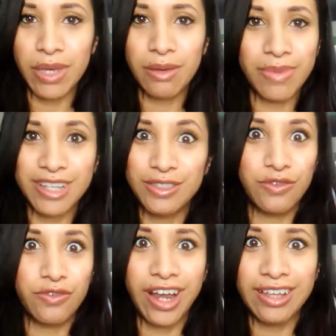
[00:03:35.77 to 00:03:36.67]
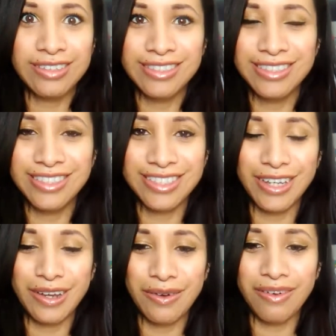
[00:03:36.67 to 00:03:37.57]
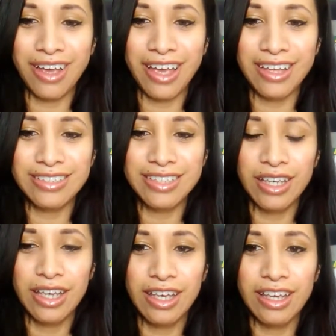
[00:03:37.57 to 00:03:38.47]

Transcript: being best friends, and